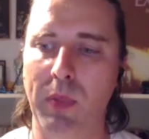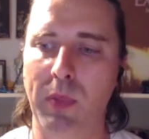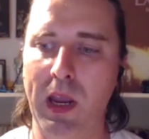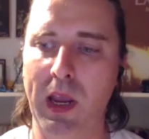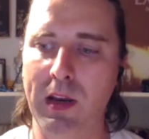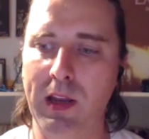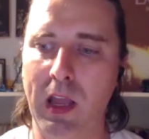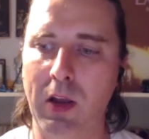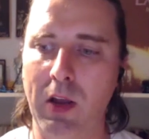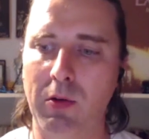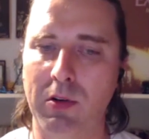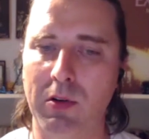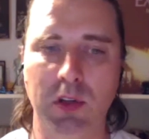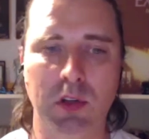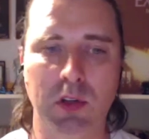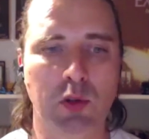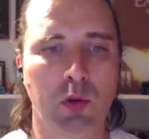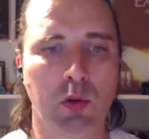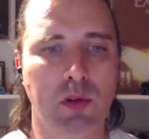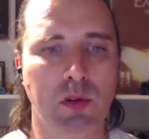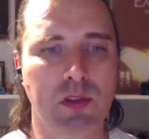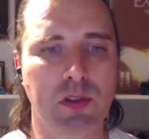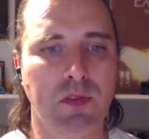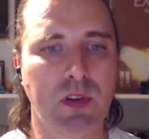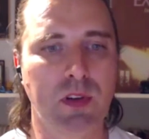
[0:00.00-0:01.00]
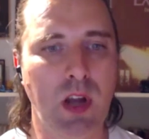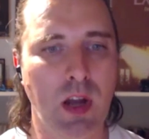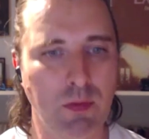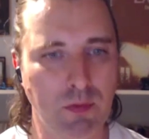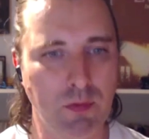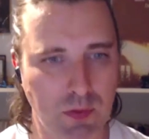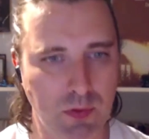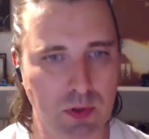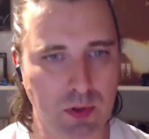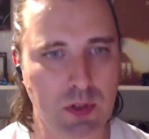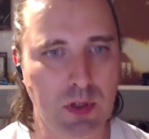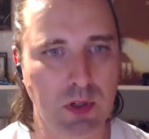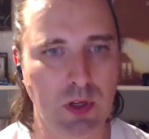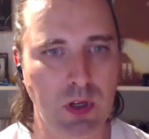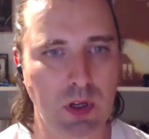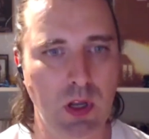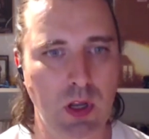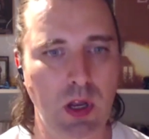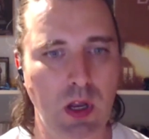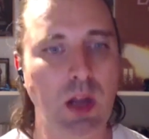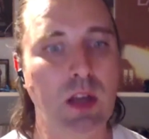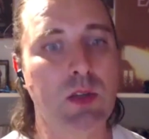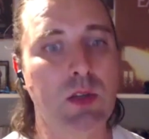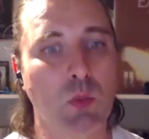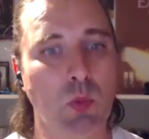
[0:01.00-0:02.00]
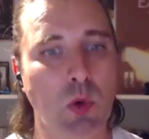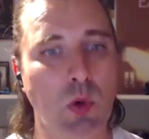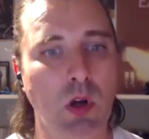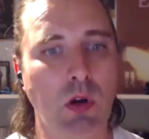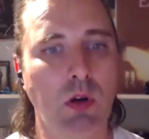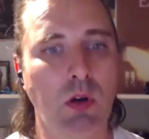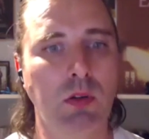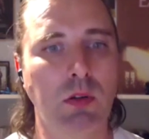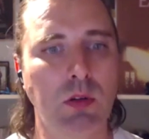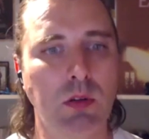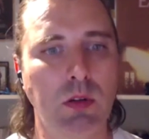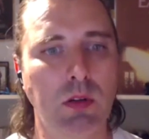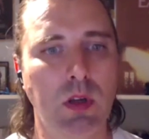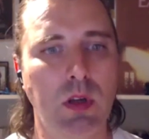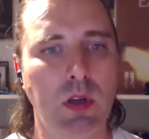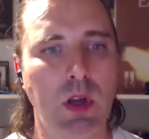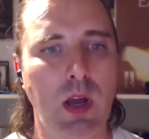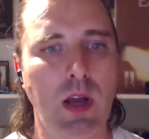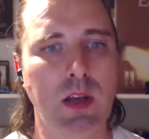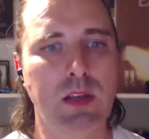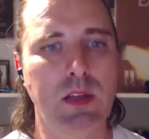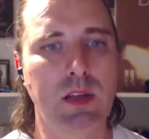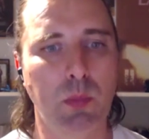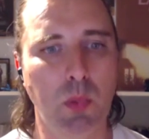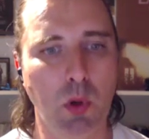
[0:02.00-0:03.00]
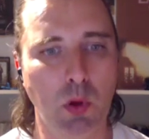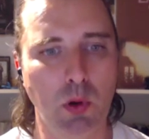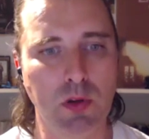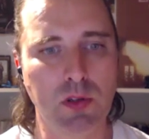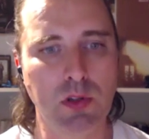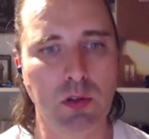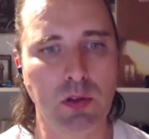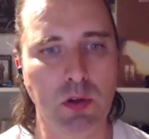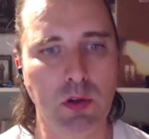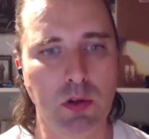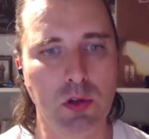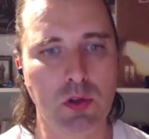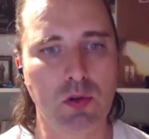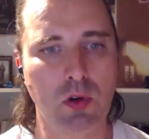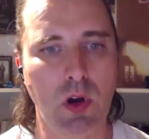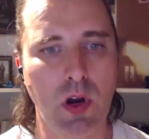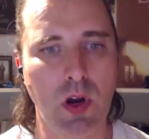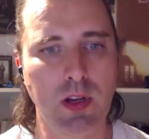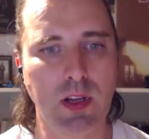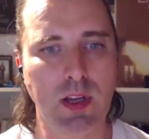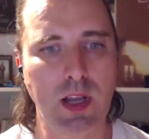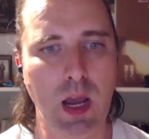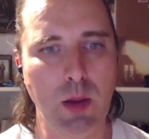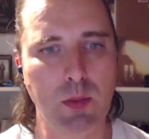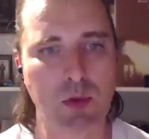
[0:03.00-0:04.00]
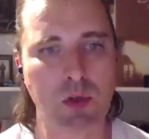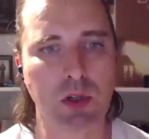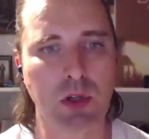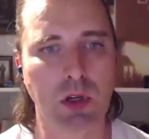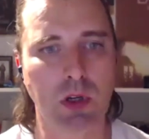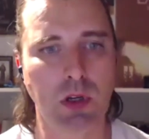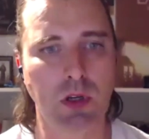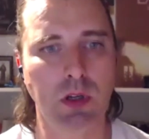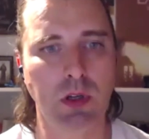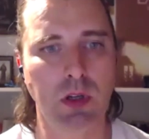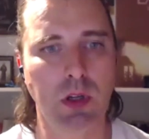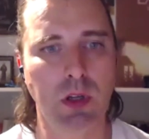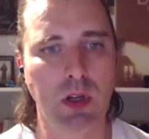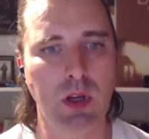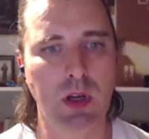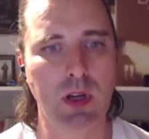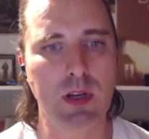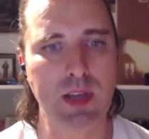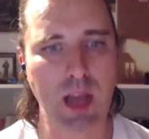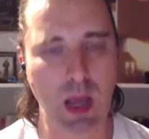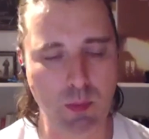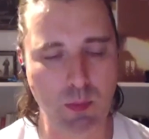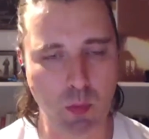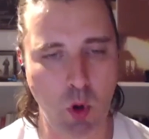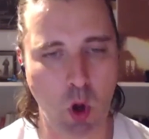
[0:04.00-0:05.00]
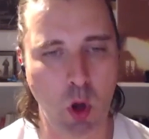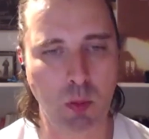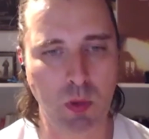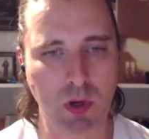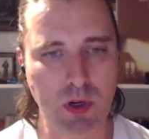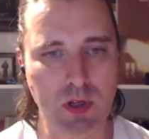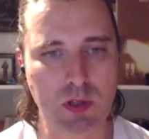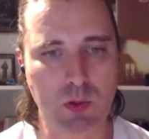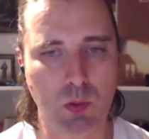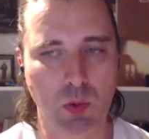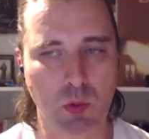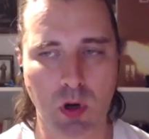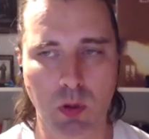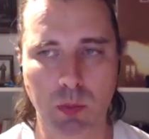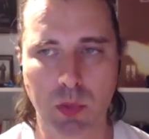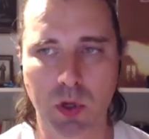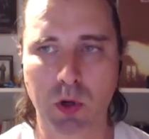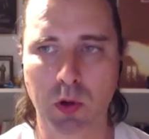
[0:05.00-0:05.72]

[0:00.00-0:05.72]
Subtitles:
be there as a source of comfort, as well as a person who's trying to capture that moment as well?